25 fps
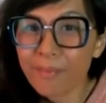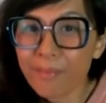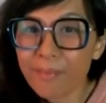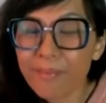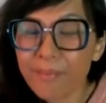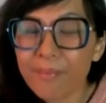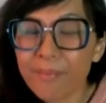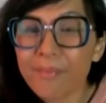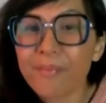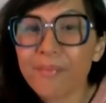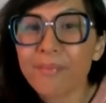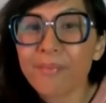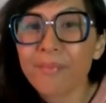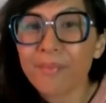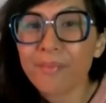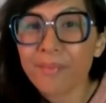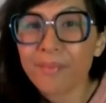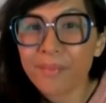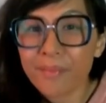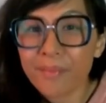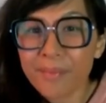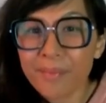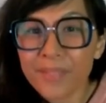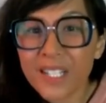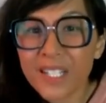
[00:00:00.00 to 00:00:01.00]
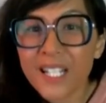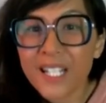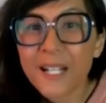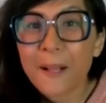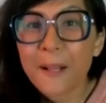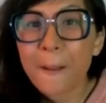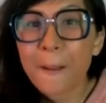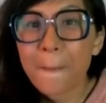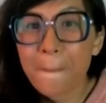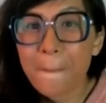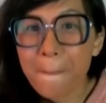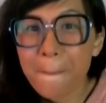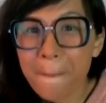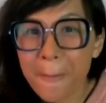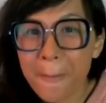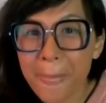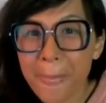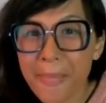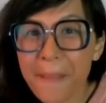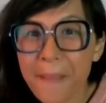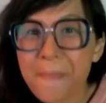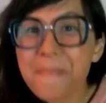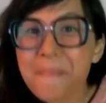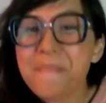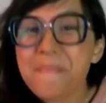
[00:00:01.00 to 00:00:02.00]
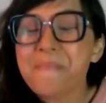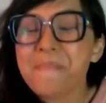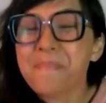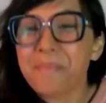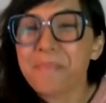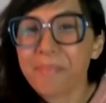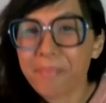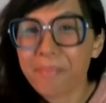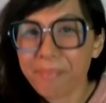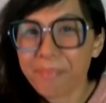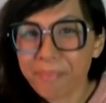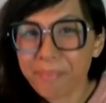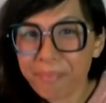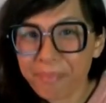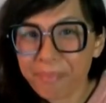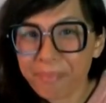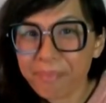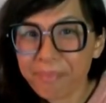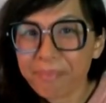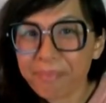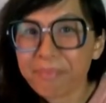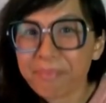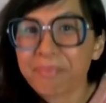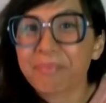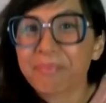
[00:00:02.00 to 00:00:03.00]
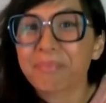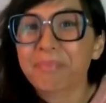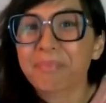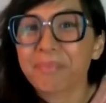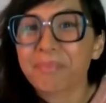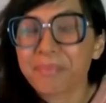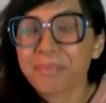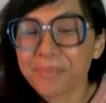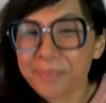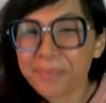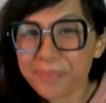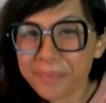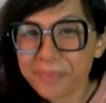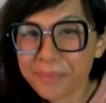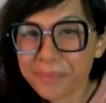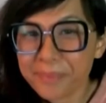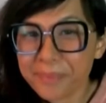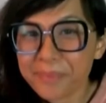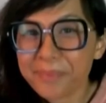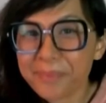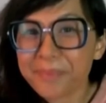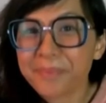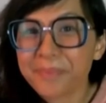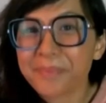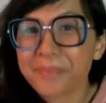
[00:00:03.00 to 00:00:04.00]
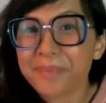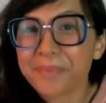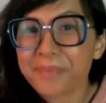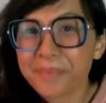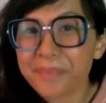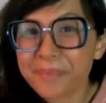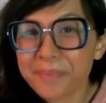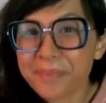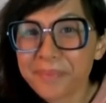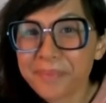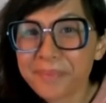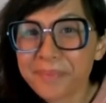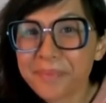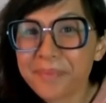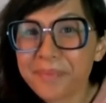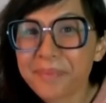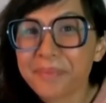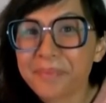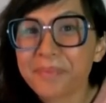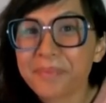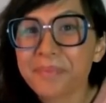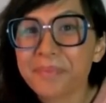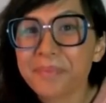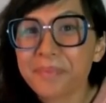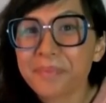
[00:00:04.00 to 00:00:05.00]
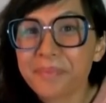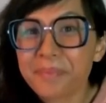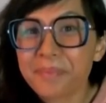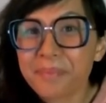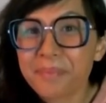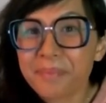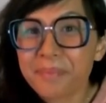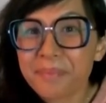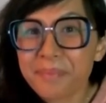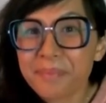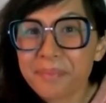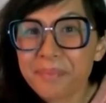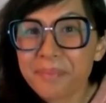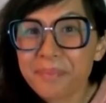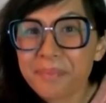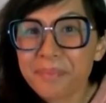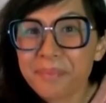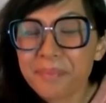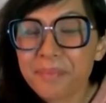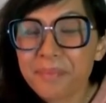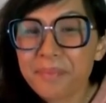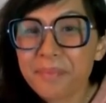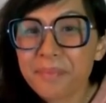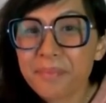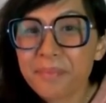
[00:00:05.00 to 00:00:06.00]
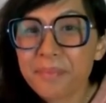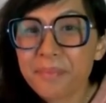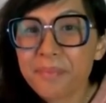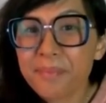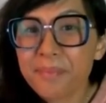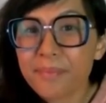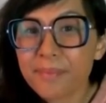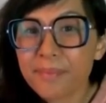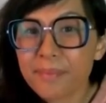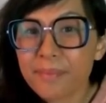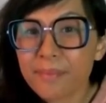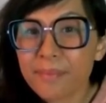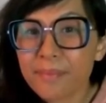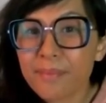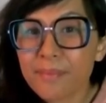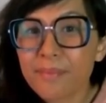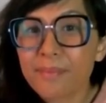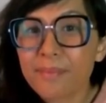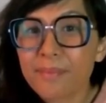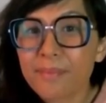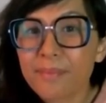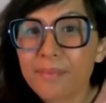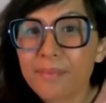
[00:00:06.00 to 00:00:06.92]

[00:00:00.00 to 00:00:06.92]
The person shown says nothing.